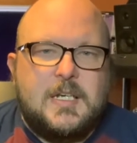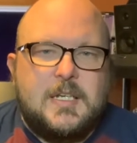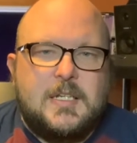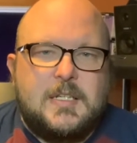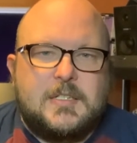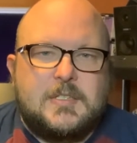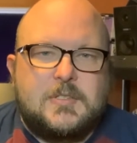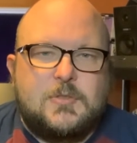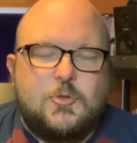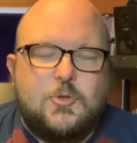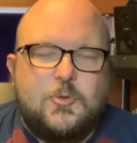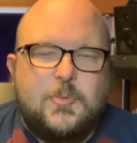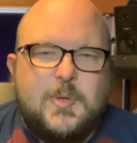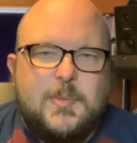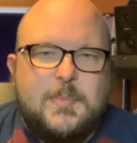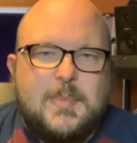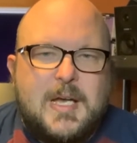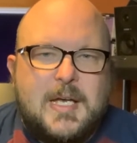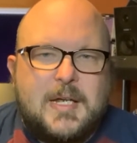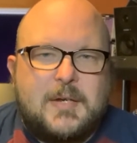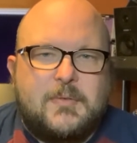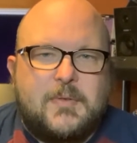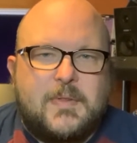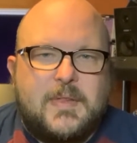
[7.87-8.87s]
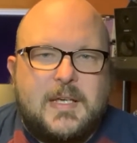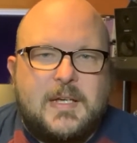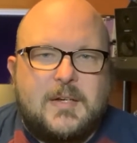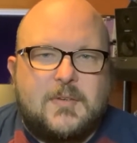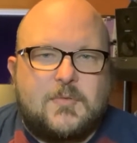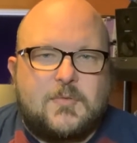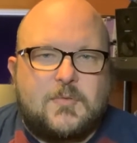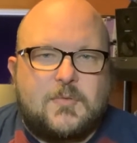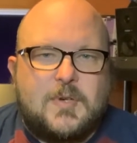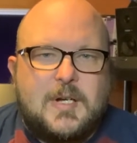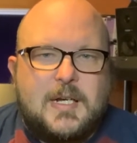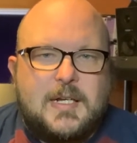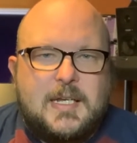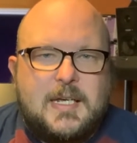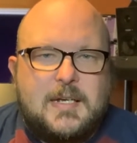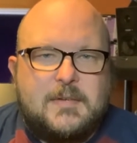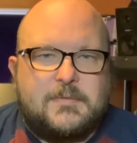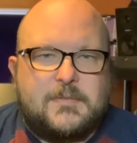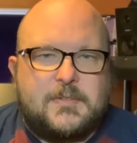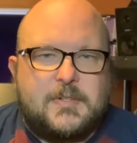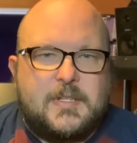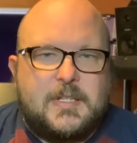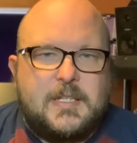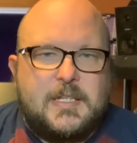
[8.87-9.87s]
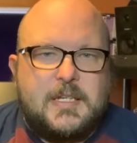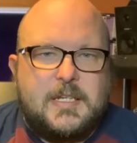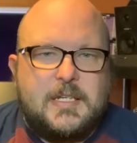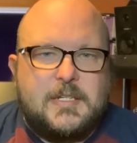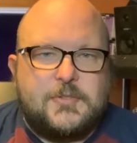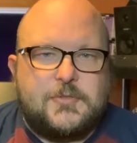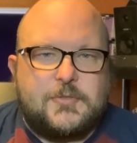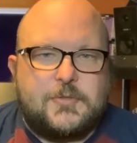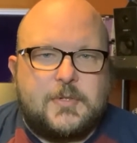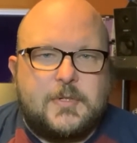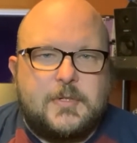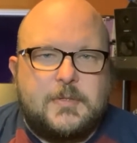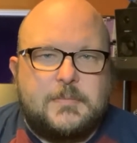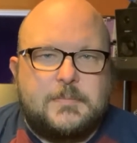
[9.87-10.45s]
So we'll be back with that right after the intro.